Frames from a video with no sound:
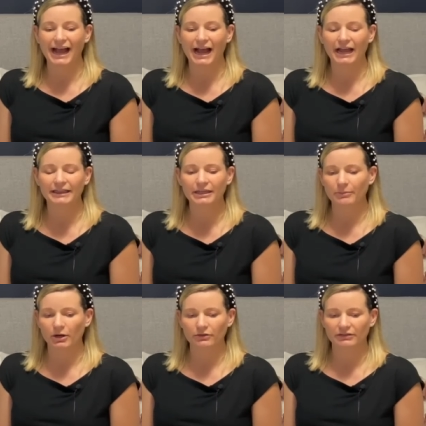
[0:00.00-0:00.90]
I think
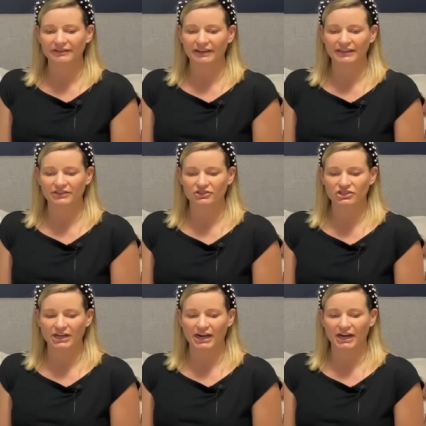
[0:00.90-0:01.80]
part of the reason I didn't
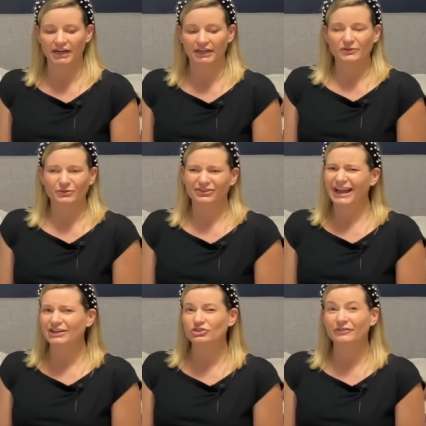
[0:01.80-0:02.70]
share was
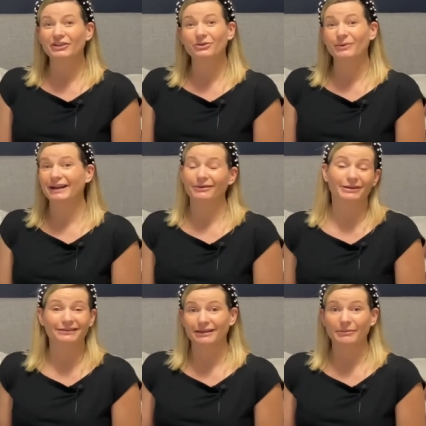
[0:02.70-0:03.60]
kind of trivial. One, I
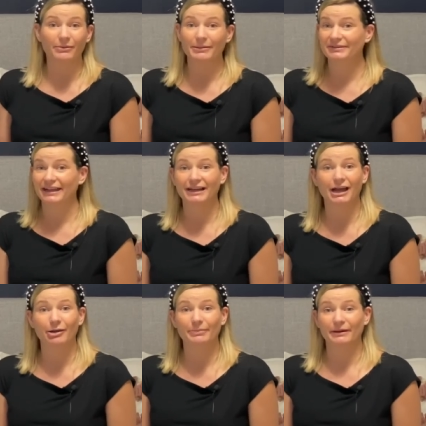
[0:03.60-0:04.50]
wanted to get my website
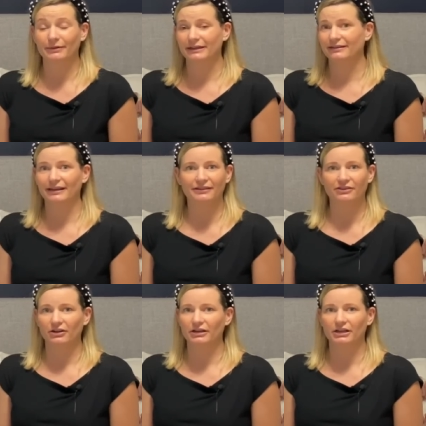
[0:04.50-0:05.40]
up, I wanted to get
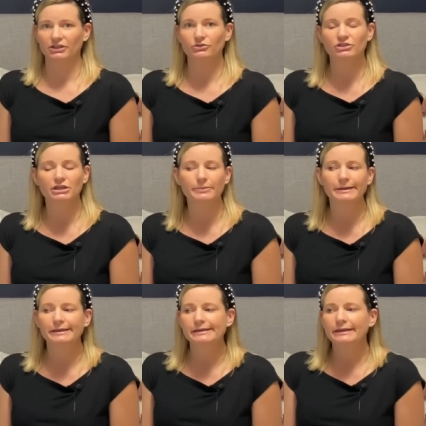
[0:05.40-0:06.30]
started on YouTube.
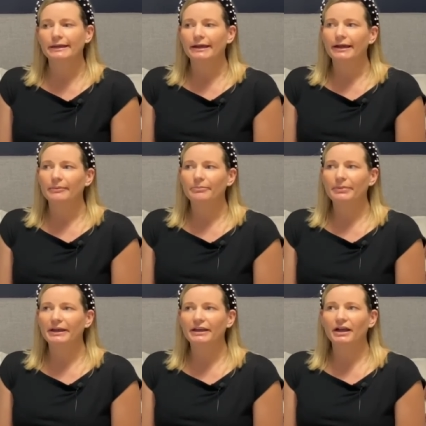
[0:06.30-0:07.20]

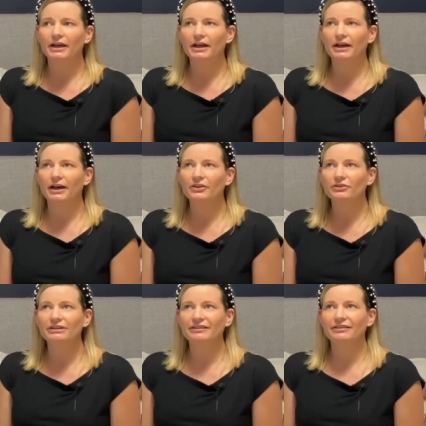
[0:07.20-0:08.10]
But other
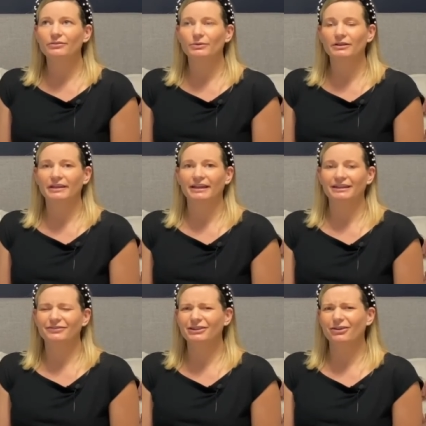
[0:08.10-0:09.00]
reasons were that
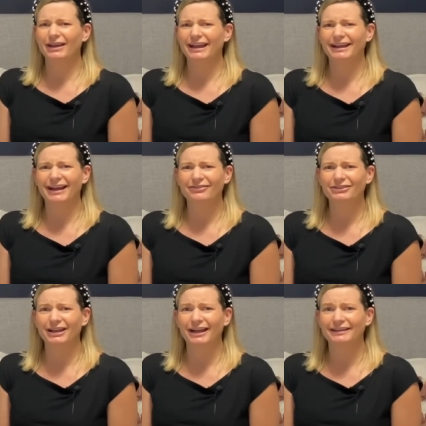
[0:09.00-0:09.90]
even though I have a
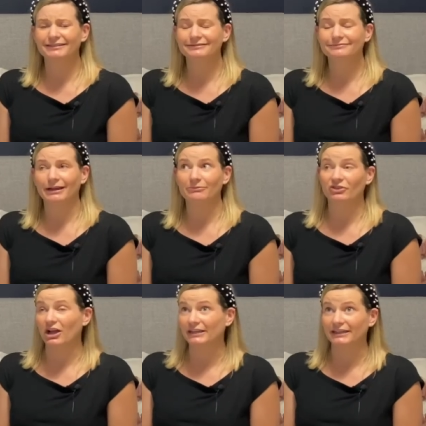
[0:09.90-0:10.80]
lot, I'm
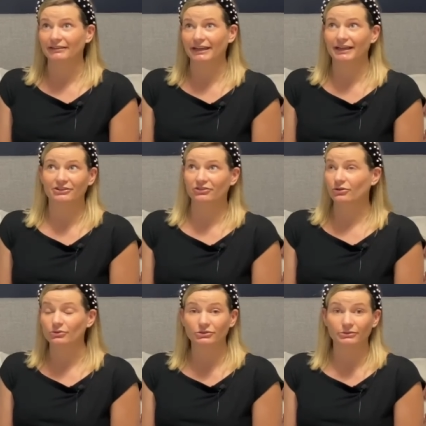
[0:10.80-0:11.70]
vlogging, like I just
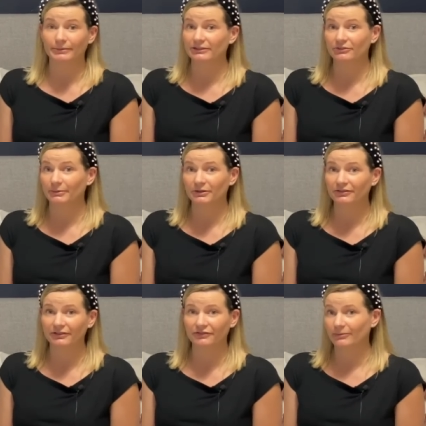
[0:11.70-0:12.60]
told you, a bunch of
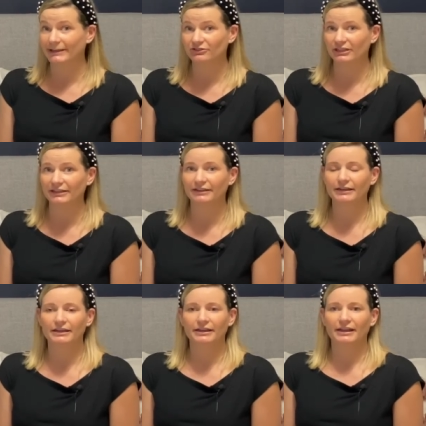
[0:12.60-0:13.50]
personal information,
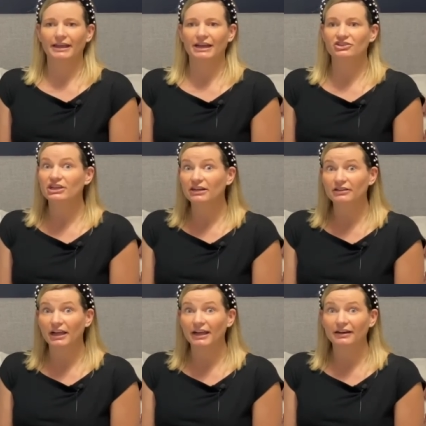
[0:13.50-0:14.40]
and I share a
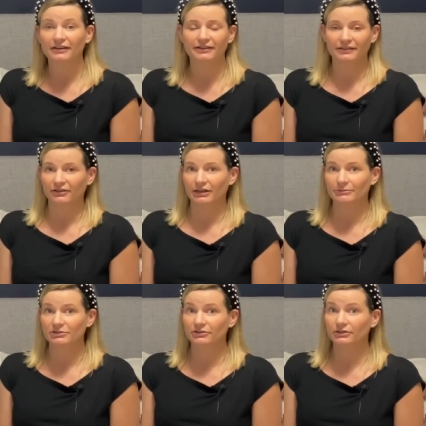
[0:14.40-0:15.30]
lot on
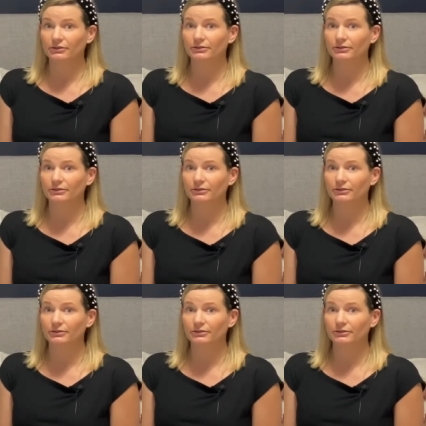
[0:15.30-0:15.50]
Instagram too,